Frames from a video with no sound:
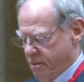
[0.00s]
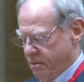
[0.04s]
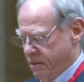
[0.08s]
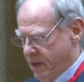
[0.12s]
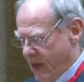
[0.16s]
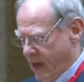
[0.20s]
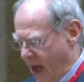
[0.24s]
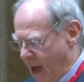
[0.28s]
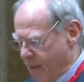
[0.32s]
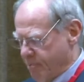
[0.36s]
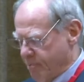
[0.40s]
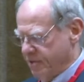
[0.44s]

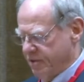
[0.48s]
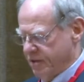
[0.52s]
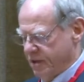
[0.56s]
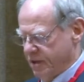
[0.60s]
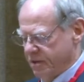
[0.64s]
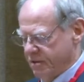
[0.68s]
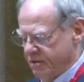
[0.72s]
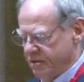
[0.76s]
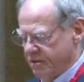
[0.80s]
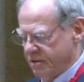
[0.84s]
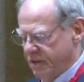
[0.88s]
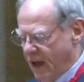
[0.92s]
the
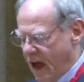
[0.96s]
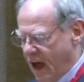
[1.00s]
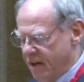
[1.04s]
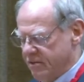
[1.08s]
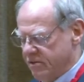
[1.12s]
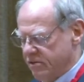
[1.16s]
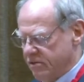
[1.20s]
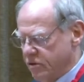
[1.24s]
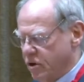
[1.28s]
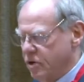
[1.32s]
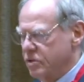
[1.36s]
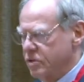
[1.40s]
absence,
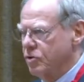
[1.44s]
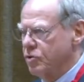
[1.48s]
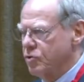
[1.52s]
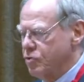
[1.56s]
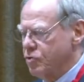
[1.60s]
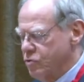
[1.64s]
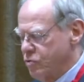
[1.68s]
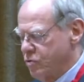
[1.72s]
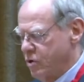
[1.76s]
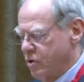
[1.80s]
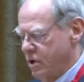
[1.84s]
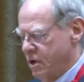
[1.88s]
does not
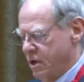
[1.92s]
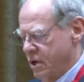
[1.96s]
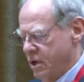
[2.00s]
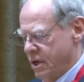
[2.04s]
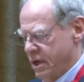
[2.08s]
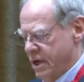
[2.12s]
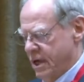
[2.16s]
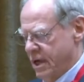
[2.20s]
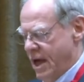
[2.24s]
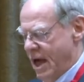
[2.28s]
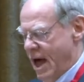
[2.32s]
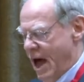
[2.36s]
rule
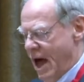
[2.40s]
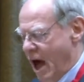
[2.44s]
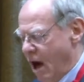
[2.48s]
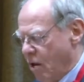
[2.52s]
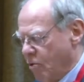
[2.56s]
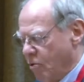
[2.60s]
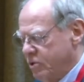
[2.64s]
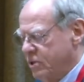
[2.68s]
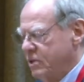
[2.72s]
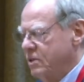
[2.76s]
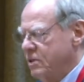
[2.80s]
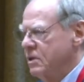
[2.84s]

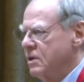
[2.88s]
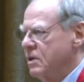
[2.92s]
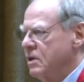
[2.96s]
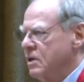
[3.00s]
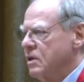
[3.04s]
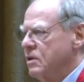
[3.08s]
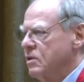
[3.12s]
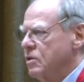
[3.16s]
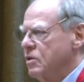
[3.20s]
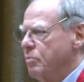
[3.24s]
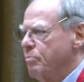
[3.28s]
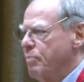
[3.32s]
out
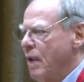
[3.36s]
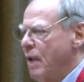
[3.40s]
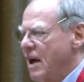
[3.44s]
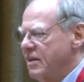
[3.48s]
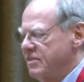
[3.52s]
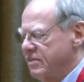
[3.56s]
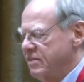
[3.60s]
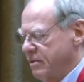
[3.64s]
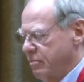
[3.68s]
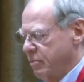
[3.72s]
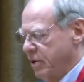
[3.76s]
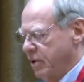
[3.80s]
the
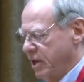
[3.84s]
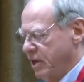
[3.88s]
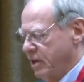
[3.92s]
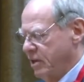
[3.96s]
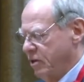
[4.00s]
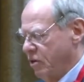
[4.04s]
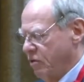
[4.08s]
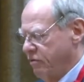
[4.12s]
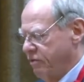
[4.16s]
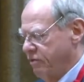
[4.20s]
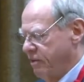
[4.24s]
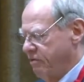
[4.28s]

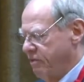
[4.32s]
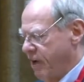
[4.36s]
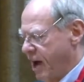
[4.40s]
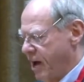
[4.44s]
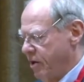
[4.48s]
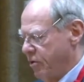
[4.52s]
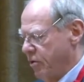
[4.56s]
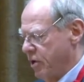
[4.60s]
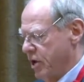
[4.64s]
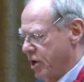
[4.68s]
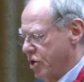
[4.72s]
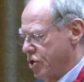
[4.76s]
possibility of a
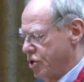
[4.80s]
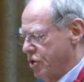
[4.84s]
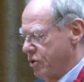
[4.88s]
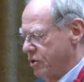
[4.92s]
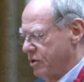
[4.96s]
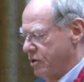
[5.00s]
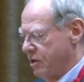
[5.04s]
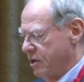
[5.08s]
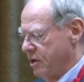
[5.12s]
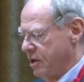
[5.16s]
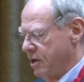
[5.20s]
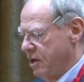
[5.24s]

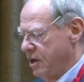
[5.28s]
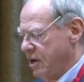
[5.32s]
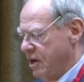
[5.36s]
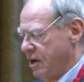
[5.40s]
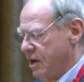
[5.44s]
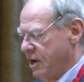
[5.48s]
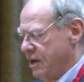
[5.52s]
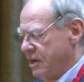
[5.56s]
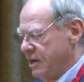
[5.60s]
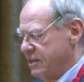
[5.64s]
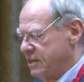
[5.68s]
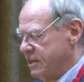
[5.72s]
violation,
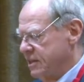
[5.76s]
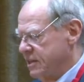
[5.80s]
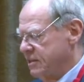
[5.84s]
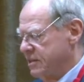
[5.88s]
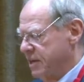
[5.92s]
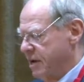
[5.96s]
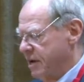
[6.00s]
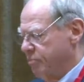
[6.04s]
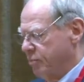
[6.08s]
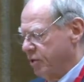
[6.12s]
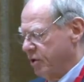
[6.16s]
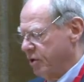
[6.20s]

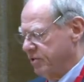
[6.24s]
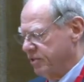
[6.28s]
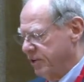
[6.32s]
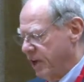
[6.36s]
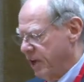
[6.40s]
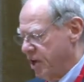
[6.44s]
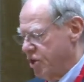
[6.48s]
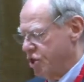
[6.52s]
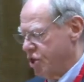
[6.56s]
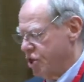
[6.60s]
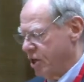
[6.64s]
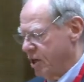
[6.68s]
since a
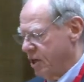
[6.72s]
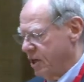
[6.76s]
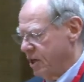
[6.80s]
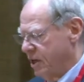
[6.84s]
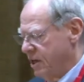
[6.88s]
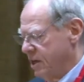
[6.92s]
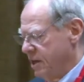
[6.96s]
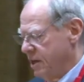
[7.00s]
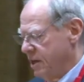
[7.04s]
procedure